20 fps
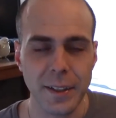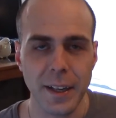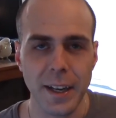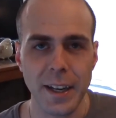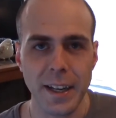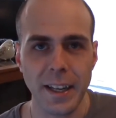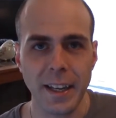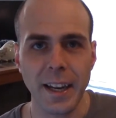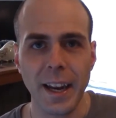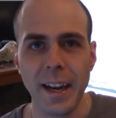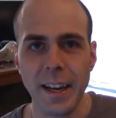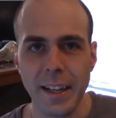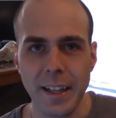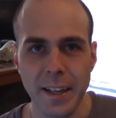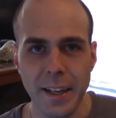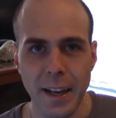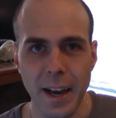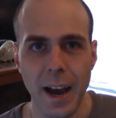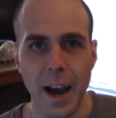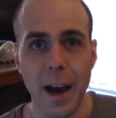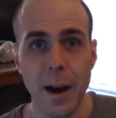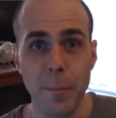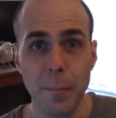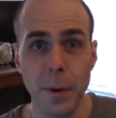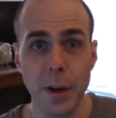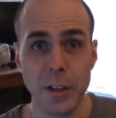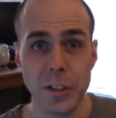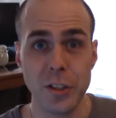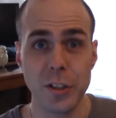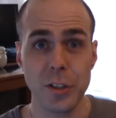indicated how
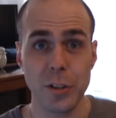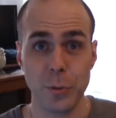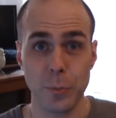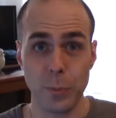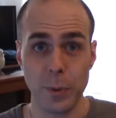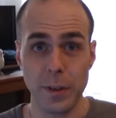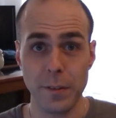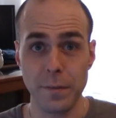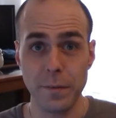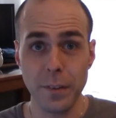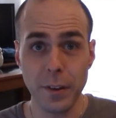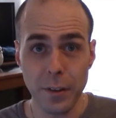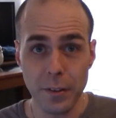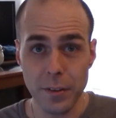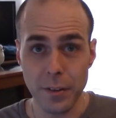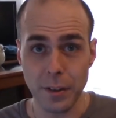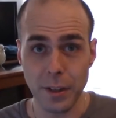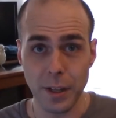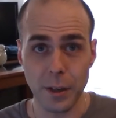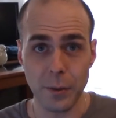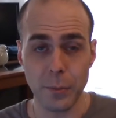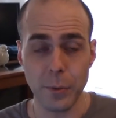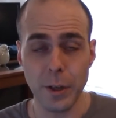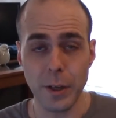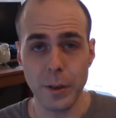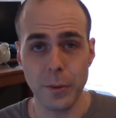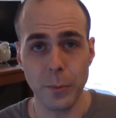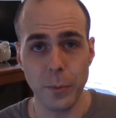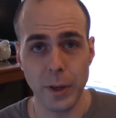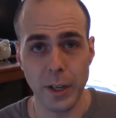much to refill the
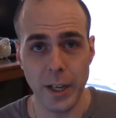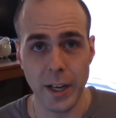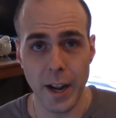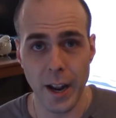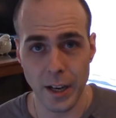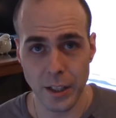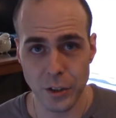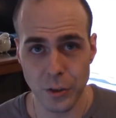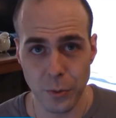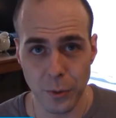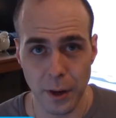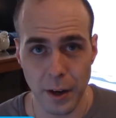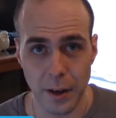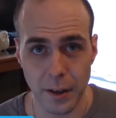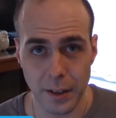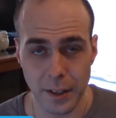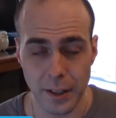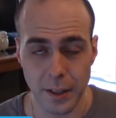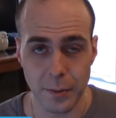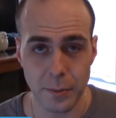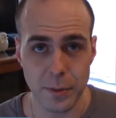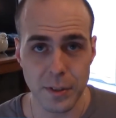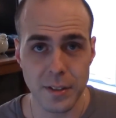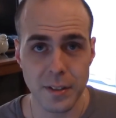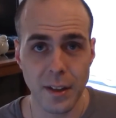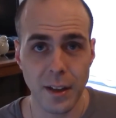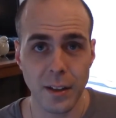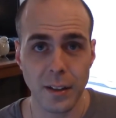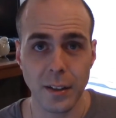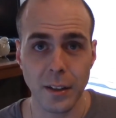liquid when in actuality it was
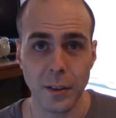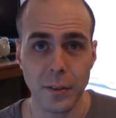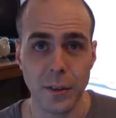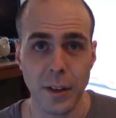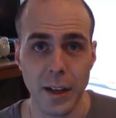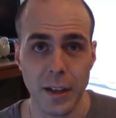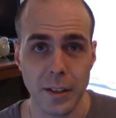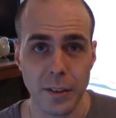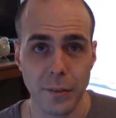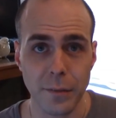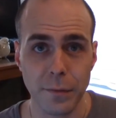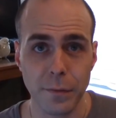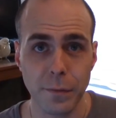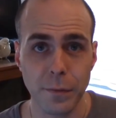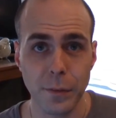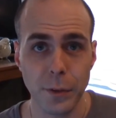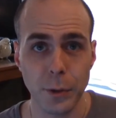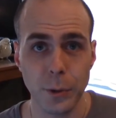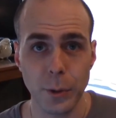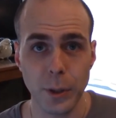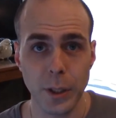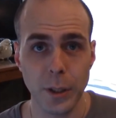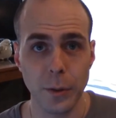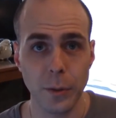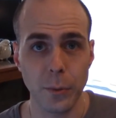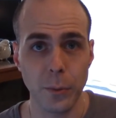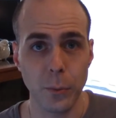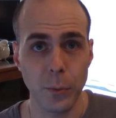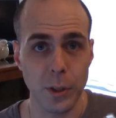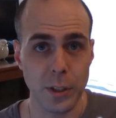telling you that your fluid
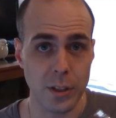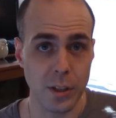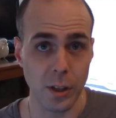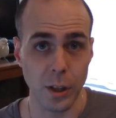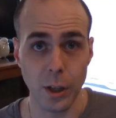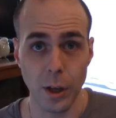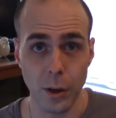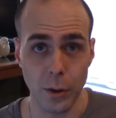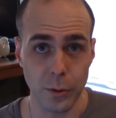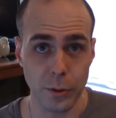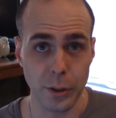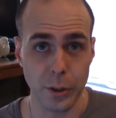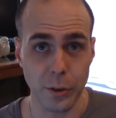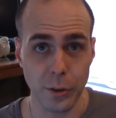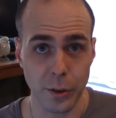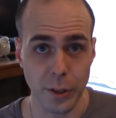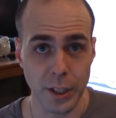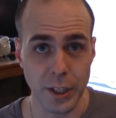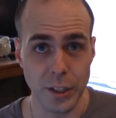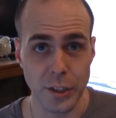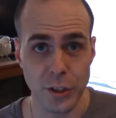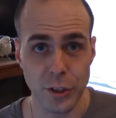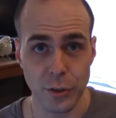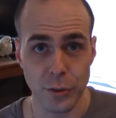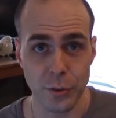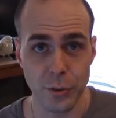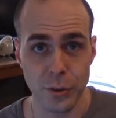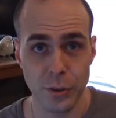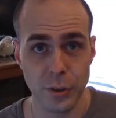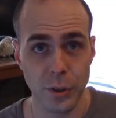was low, your
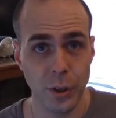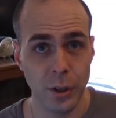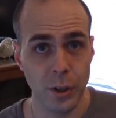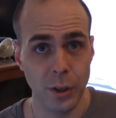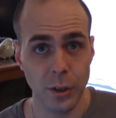e-juice